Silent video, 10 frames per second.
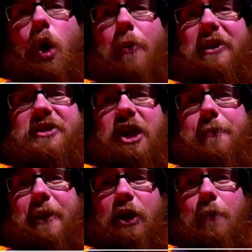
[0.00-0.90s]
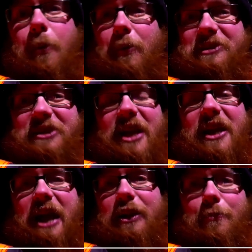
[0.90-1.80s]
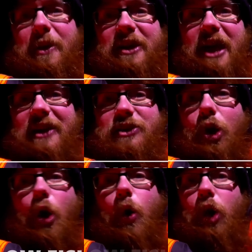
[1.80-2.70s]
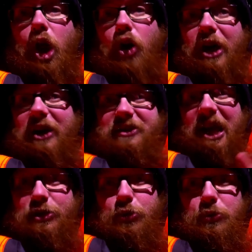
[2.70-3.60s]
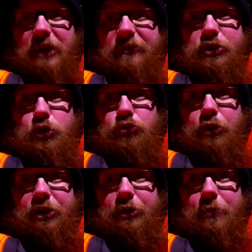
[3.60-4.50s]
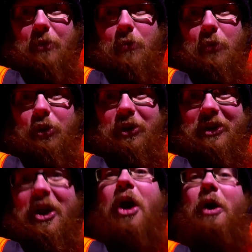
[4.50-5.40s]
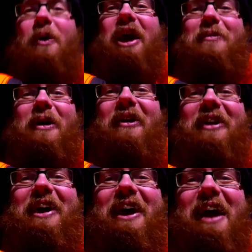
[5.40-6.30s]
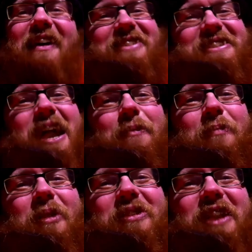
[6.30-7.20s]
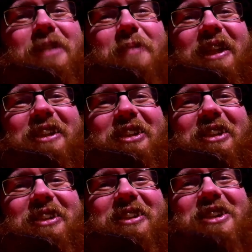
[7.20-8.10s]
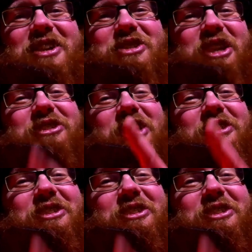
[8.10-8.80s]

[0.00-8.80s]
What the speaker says: hoping it's going to pick up, but we're staying here till midnight or longer because I don't have a school run to do tomorrow morning. While I'm on, I'm going to say happy birthday to my little girl. She turns